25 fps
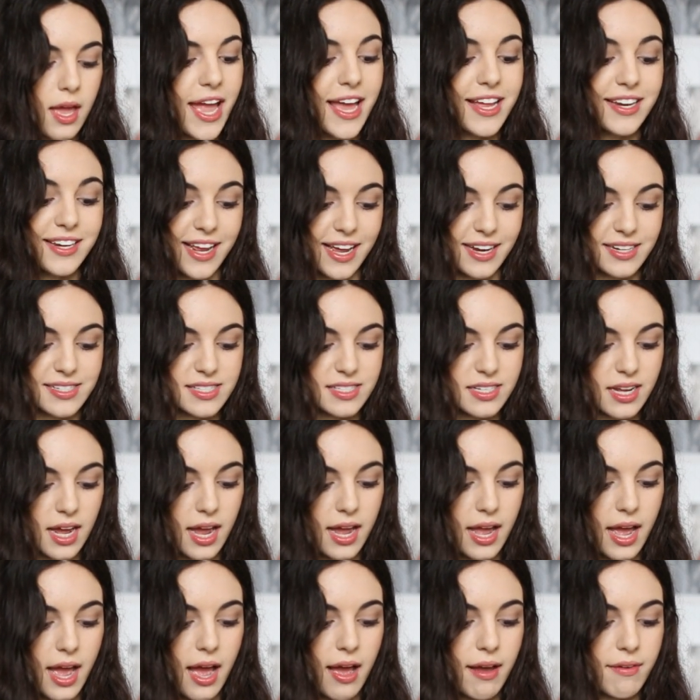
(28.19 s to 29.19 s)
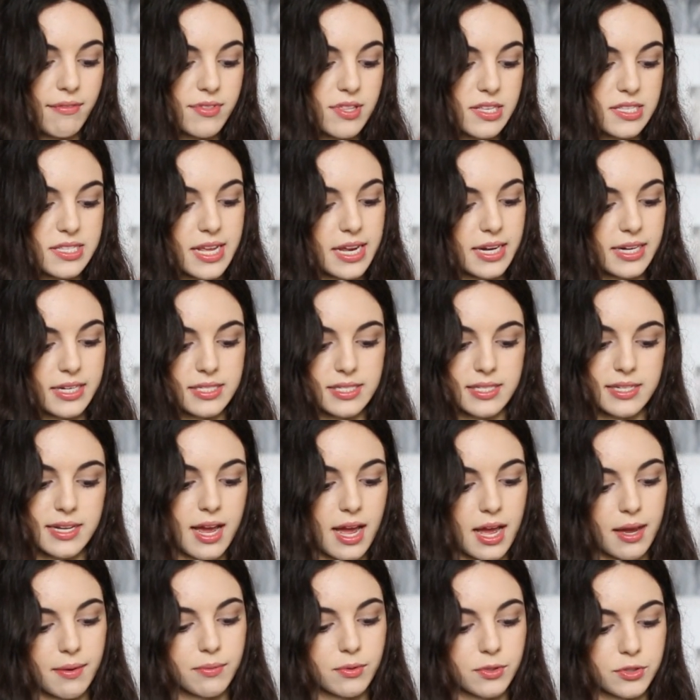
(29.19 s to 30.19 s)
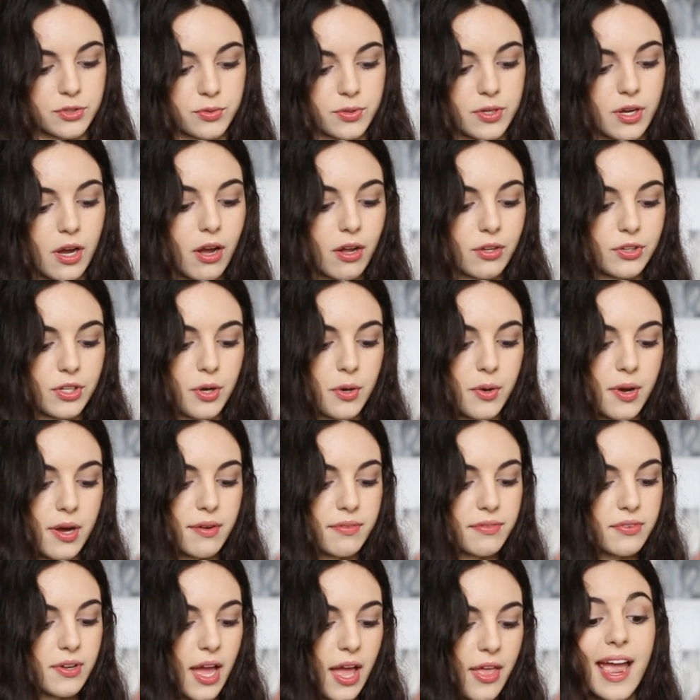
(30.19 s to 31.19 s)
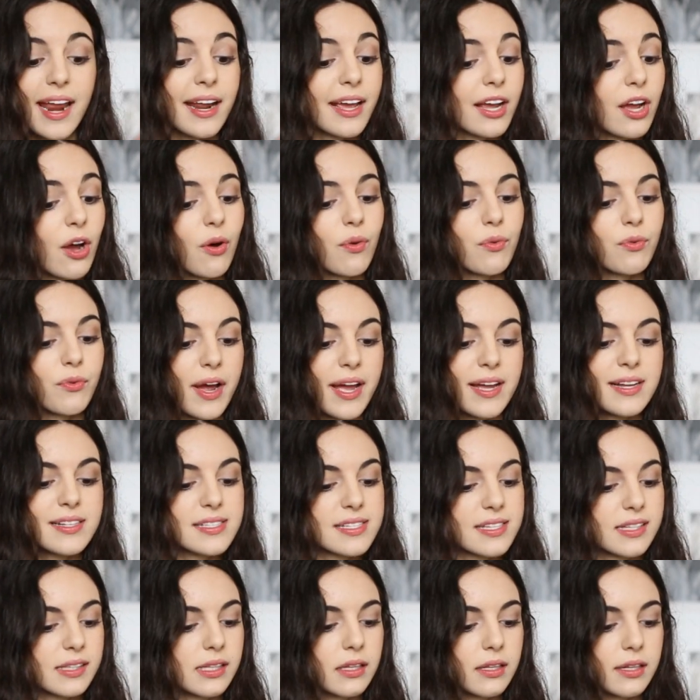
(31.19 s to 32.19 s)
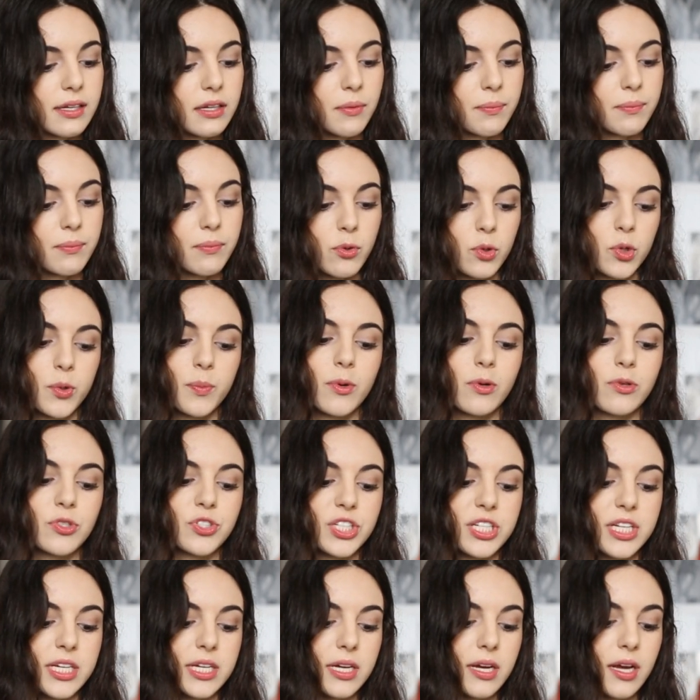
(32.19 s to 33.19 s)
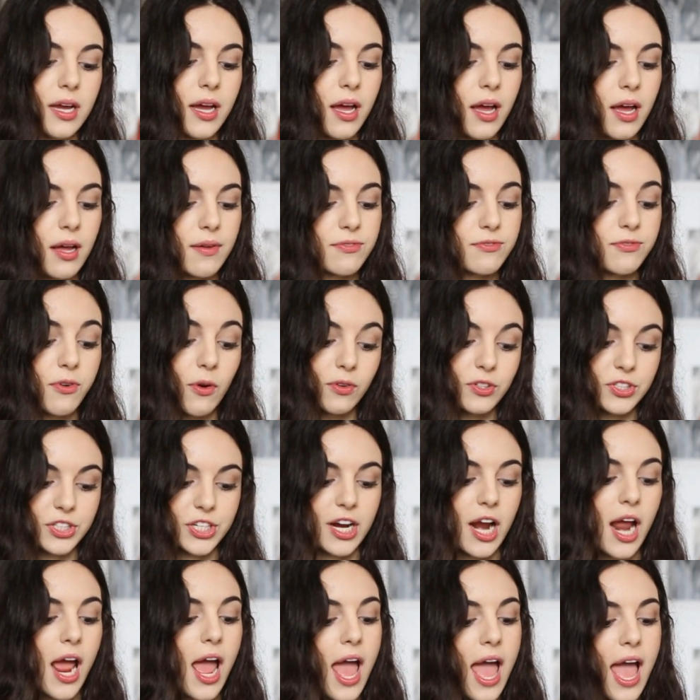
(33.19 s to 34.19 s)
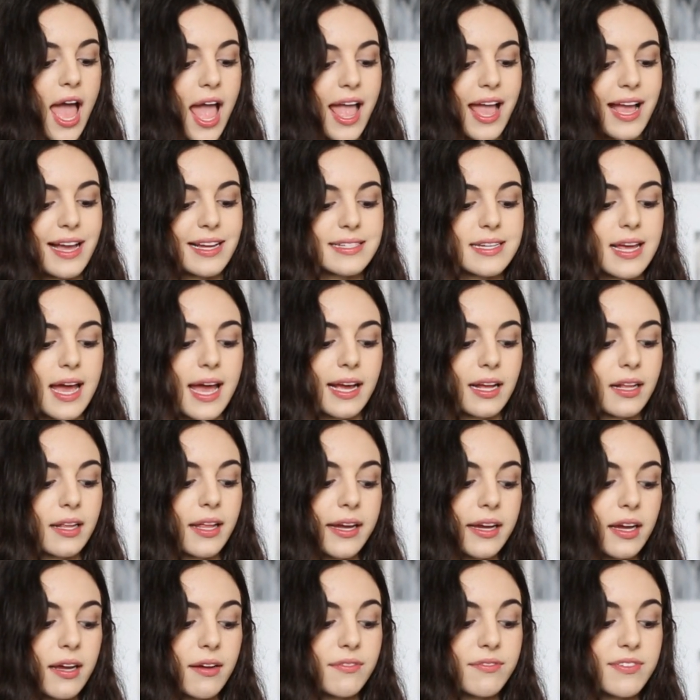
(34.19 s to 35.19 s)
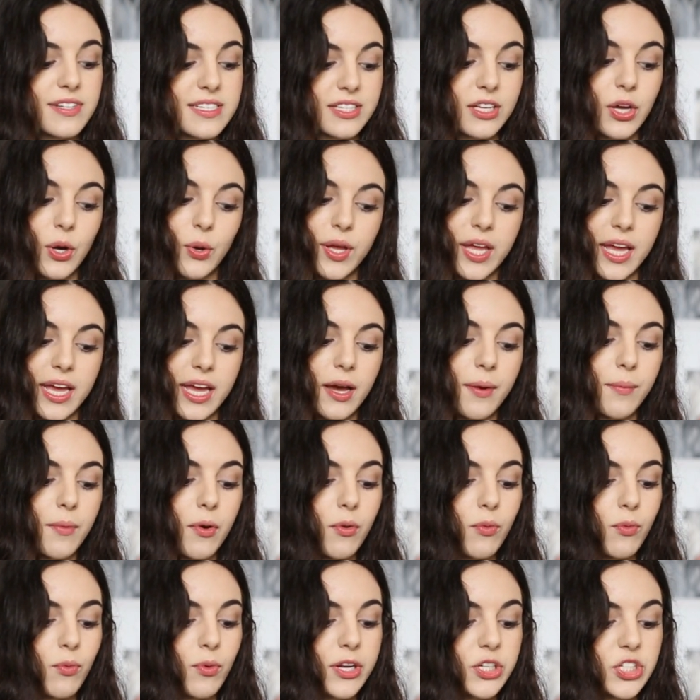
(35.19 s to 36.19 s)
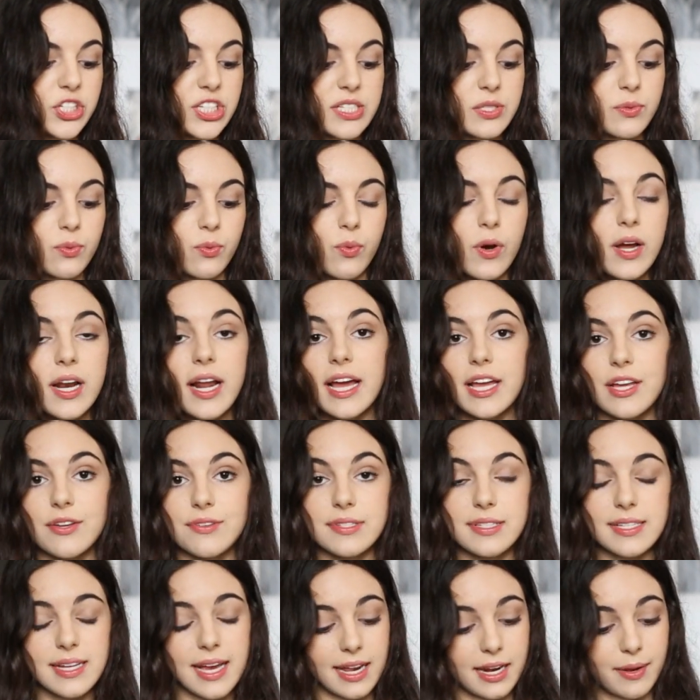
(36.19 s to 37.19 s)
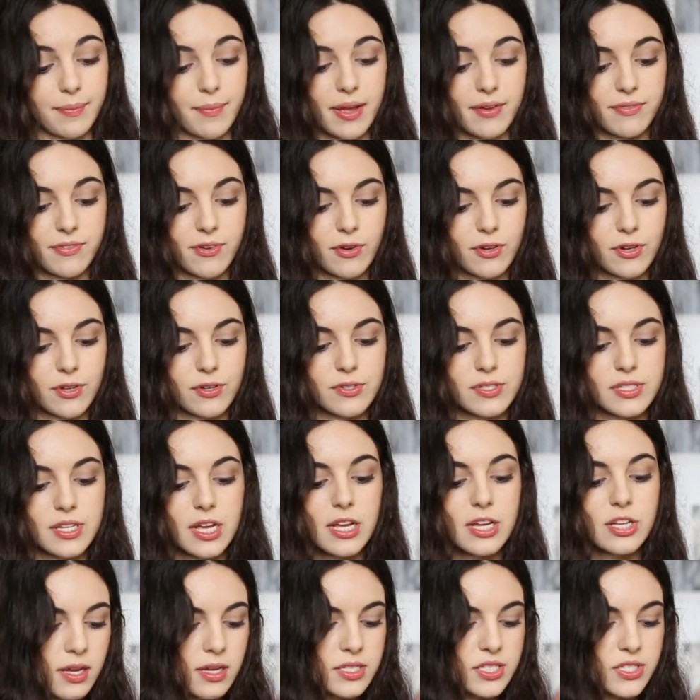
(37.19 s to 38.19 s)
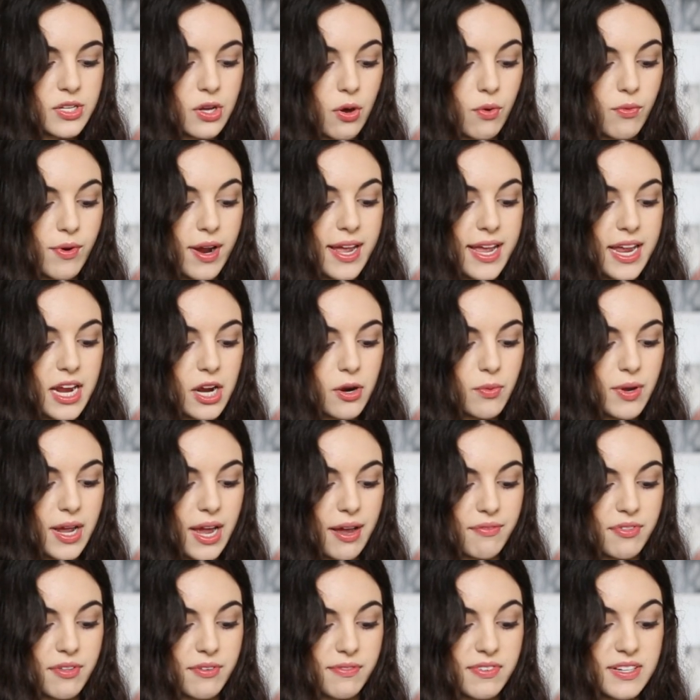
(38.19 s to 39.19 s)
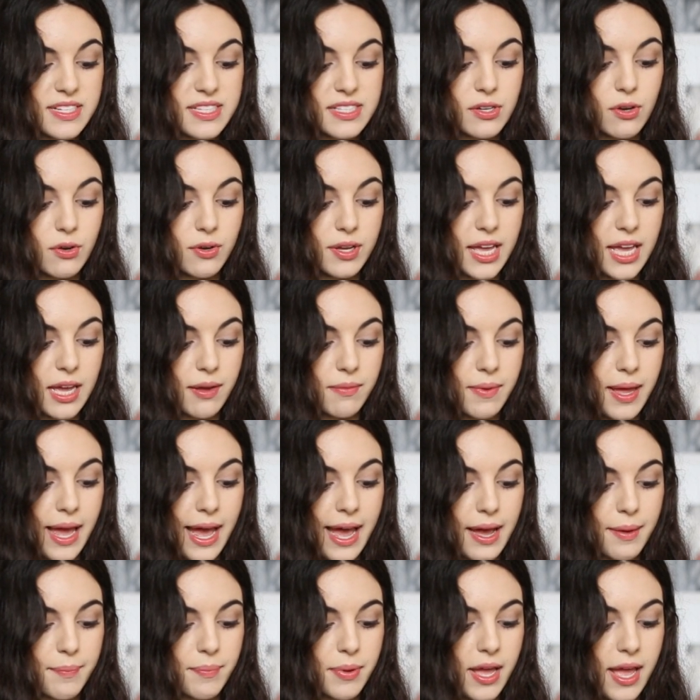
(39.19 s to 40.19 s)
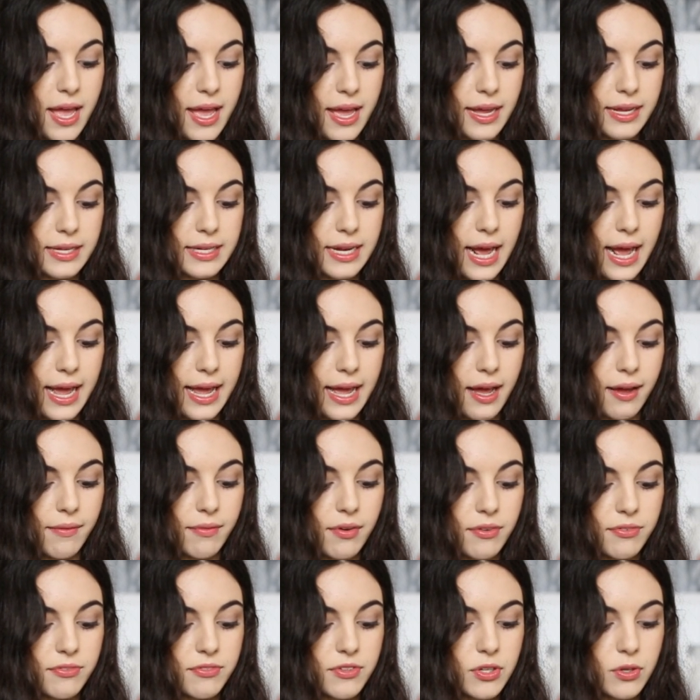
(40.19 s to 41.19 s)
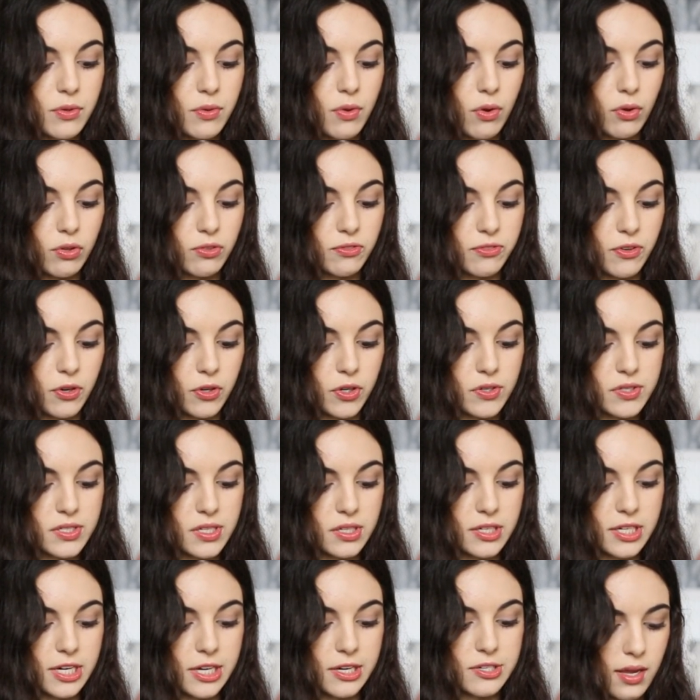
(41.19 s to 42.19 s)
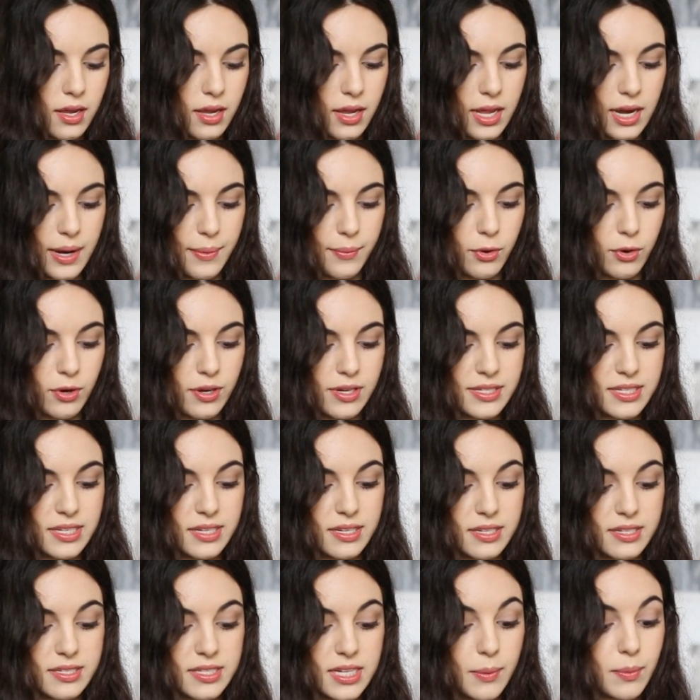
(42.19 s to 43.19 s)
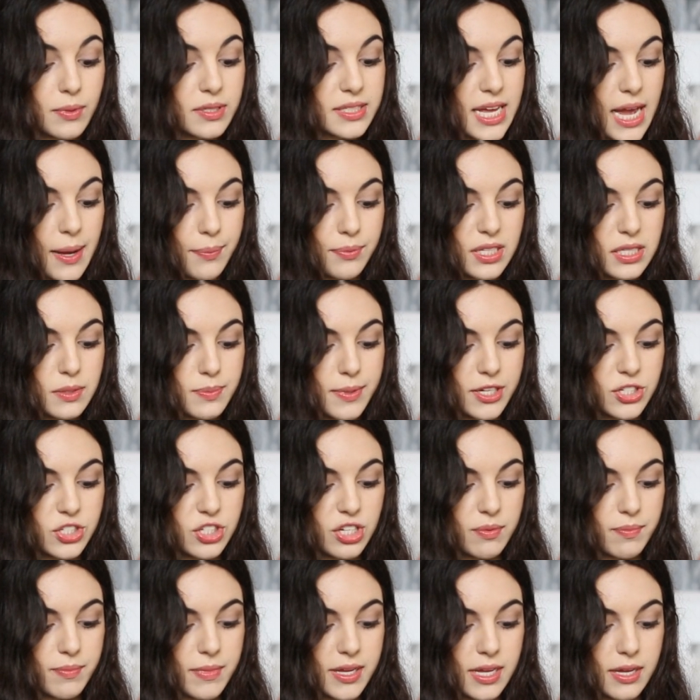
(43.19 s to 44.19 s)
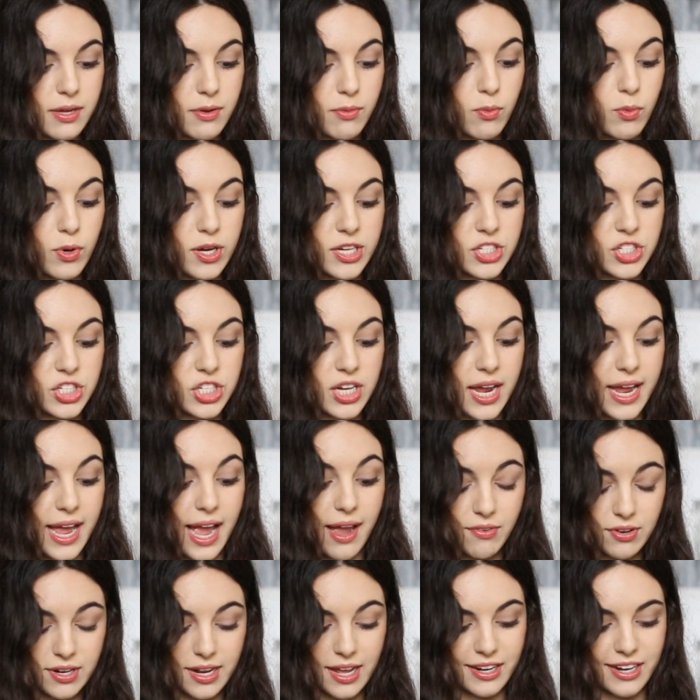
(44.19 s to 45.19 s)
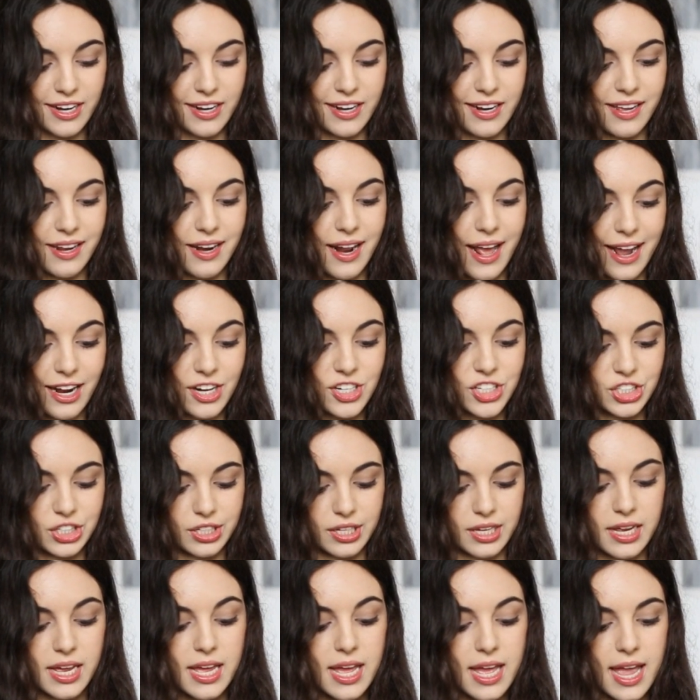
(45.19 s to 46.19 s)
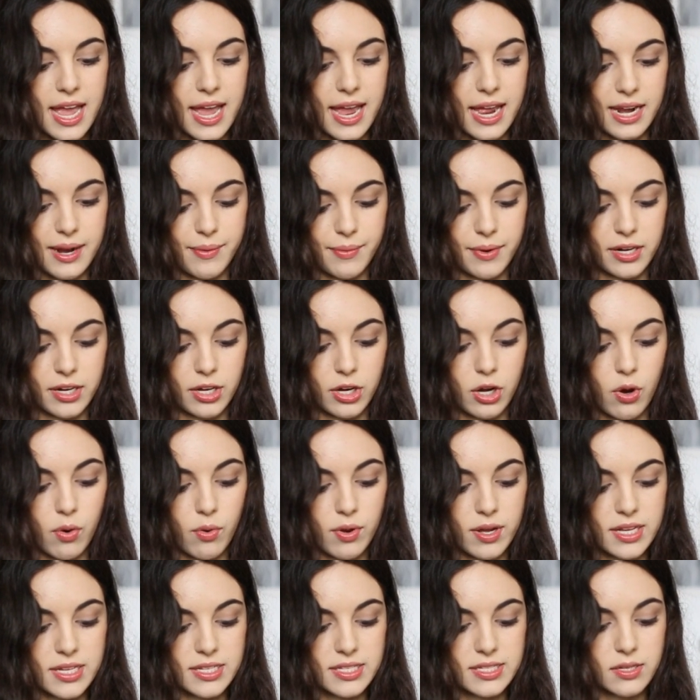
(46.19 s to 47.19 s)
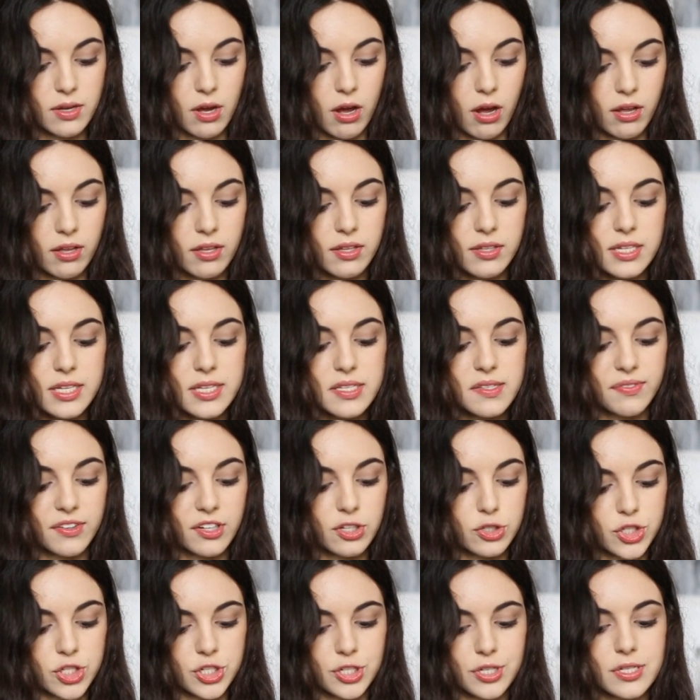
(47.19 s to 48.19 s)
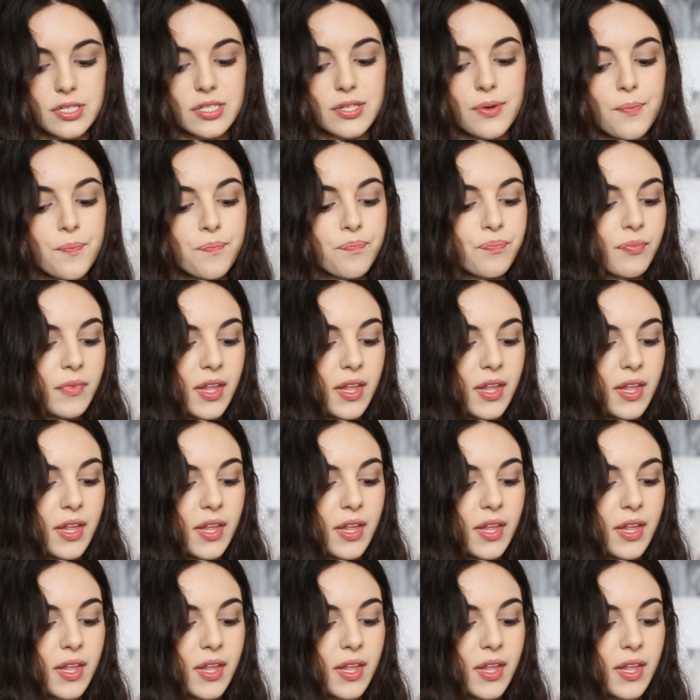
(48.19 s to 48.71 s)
And next I have the settings tab, which we all know of, and I go right into the little moon emoji folder and I click VSCO Cam, which is what I use to edit my photos. So right here we have the VSCO Cam app, and I have a few old photos on here. And I'm going to double tap this picture of me, which I haven't edited actually, and I'm going to go into all of these filters,